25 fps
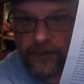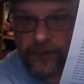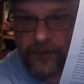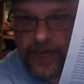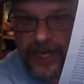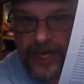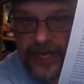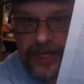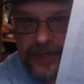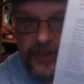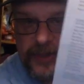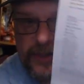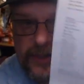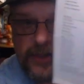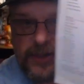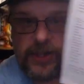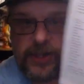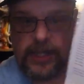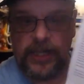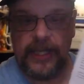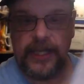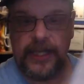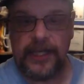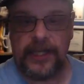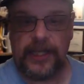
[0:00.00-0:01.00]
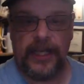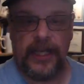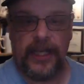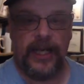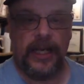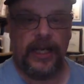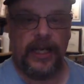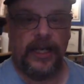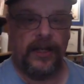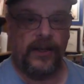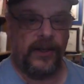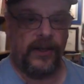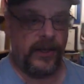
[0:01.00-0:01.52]
the rosters
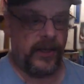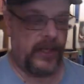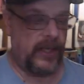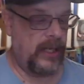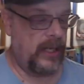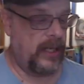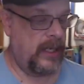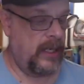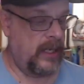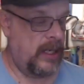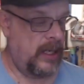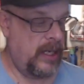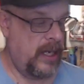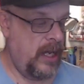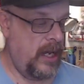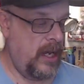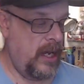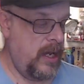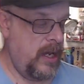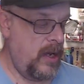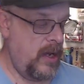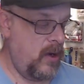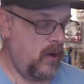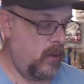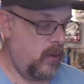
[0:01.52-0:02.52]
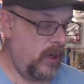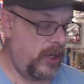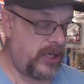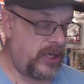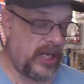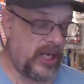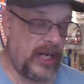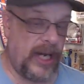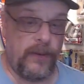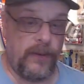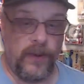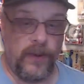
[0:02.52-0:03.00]
listings, which I